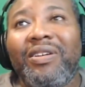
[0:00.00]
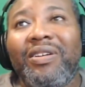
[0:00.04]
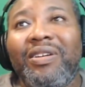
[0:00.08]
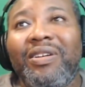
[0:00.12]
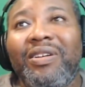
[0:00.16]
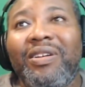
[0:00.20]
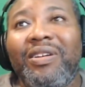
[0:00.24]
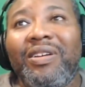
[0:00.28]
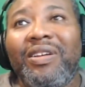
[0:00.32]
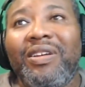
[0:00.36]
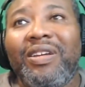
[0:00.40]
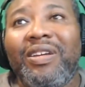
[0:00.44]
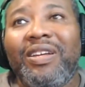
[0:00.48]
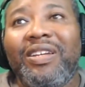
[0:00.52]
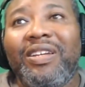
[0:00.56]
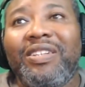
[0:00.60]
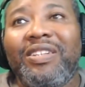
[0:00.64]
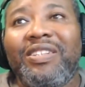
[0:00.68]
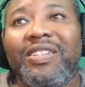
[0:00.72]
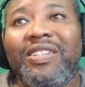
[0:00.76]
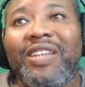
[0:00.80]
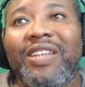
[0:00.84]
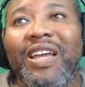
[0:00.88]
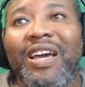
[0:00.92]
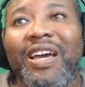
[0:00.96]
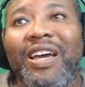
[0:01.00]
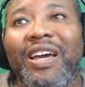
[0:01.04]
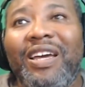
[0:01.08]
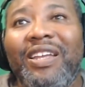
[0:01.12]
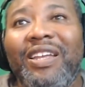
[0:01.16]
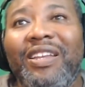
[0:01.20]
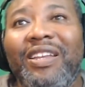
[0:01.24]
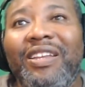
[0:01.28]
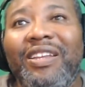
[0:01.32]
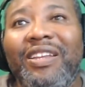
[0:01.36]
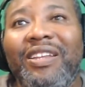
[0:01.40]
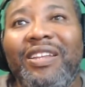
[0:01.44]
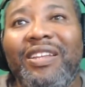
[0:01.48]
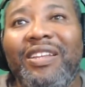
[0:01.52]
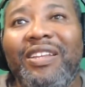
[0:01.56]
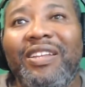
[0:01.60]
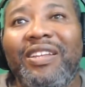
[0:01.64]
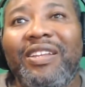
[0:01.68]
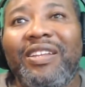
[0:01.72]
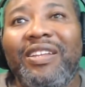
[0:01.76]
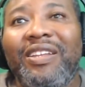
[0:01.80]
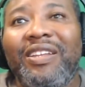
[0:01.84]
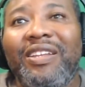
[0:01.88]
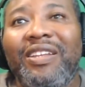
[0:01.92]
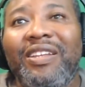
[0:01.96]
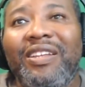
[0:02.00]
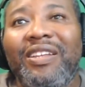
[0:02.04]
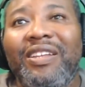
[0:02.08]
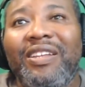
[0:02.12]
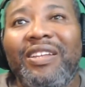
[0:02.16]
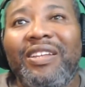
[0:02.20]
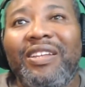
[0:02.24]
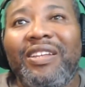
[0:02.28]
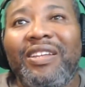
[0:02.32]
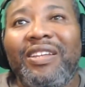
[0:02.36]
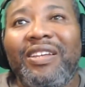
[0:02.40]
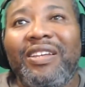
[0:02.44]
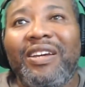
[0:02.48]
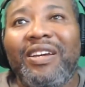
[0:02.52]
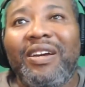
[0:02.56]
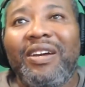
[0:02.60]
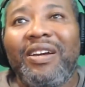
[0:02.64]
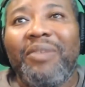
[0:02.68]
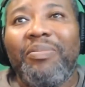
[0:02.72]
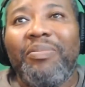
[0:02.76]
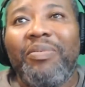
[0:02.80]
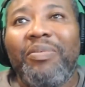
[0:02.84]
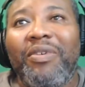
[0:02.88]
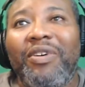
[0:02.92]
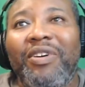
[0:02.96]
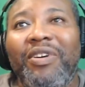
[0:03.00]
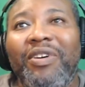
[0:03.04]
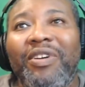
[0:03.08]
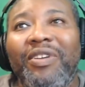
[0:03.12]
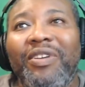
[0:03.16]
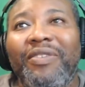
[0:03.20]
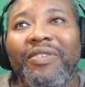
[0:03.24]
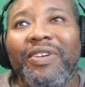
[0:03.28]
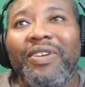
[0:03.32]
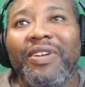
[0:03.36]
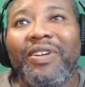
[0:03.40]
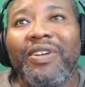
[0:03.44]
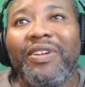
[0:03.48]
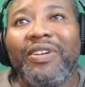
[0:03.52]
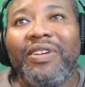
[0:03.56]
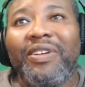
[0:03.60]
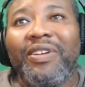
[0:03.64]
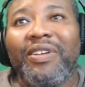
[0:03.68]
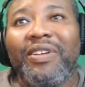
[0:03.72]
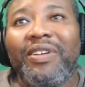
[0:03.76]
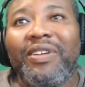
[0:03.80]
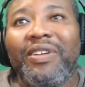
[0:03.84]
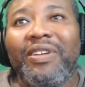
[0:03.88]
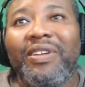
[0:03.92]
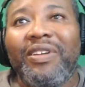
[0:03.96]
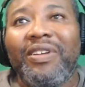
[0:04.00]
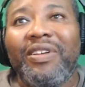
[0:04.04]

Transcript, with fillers: is not a part of it. No, it's